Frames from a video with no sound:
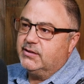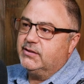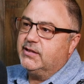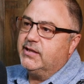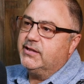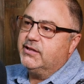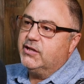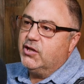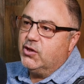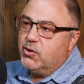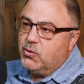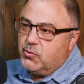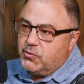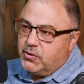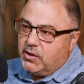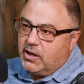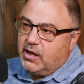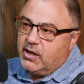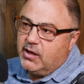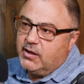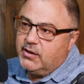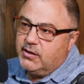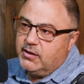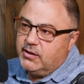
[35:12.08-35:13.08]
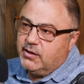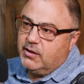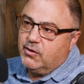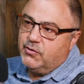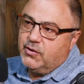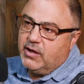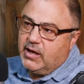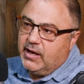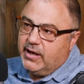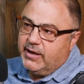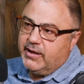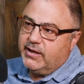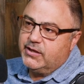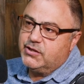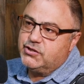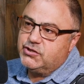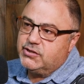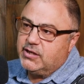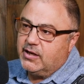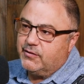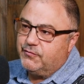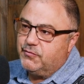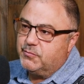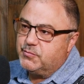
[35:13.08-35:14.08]
they know the, you know, the high-end
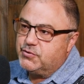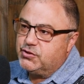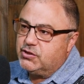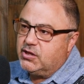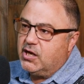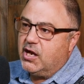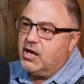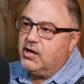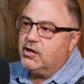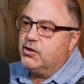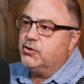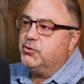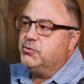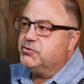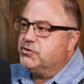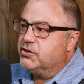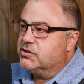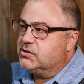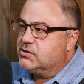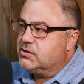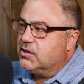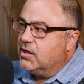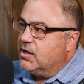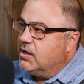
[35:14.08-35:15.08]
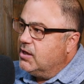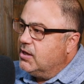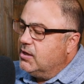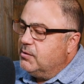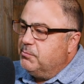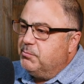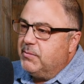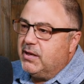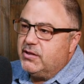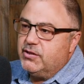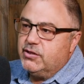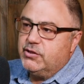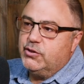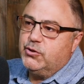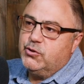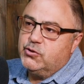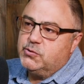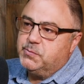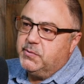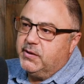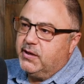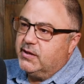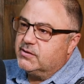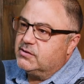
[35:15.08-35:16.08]
chef from Chicago who just made the
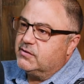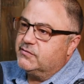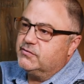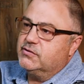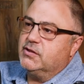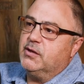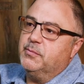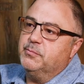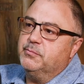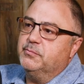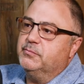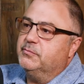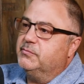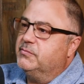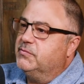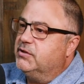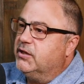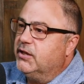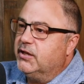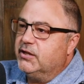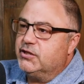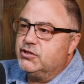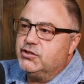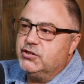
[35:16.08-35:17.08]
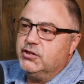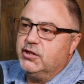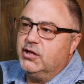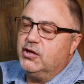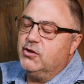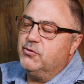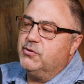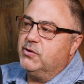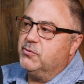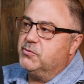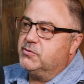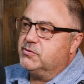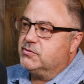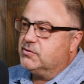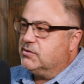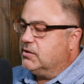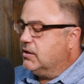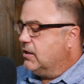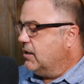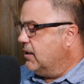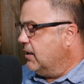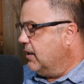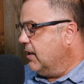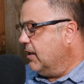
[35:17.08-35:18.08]
news because of some dish, you know, there was,
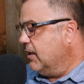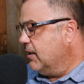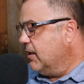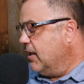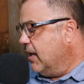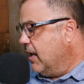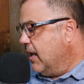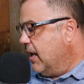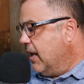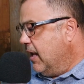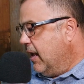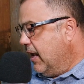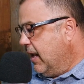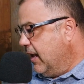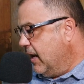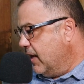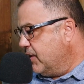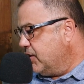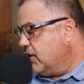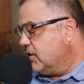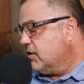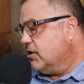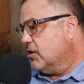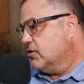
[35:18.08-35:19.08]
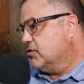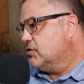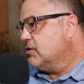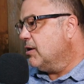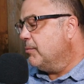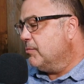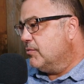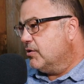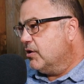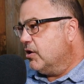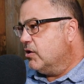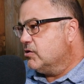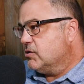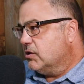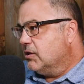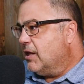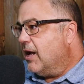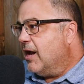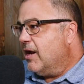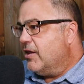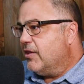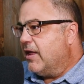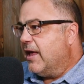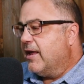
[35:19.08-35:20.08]
uh, and, and I think there's some, there's a
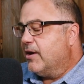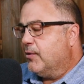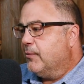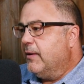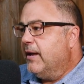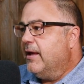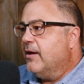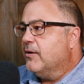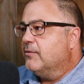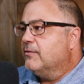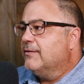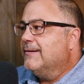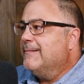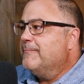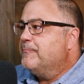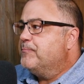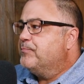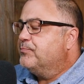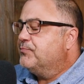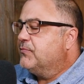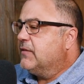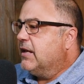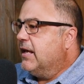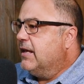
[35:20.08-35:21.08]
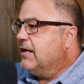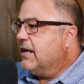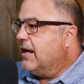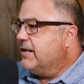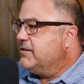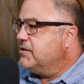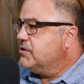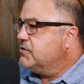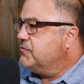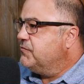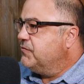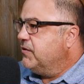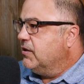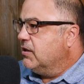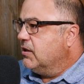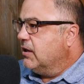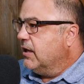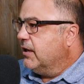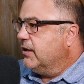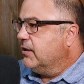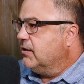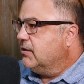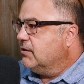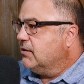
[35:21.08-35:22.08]
lot of that around. And I just feel
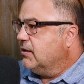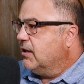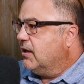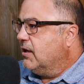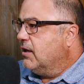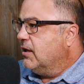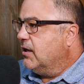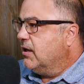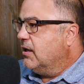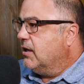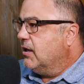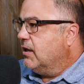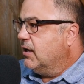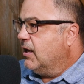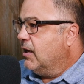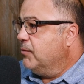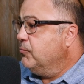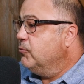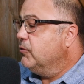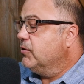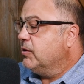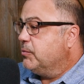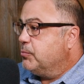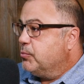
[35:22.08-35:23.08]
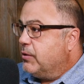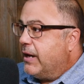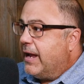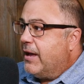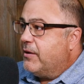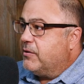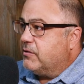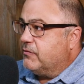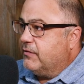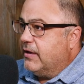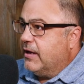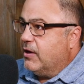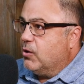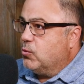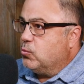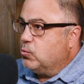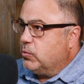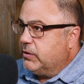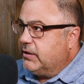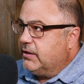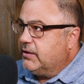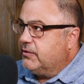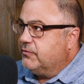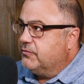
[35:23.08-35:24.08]
like I'm really proud of how
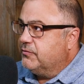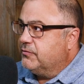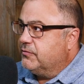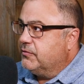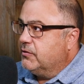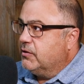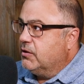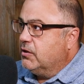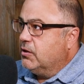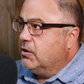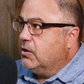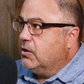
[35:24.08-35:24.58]
we've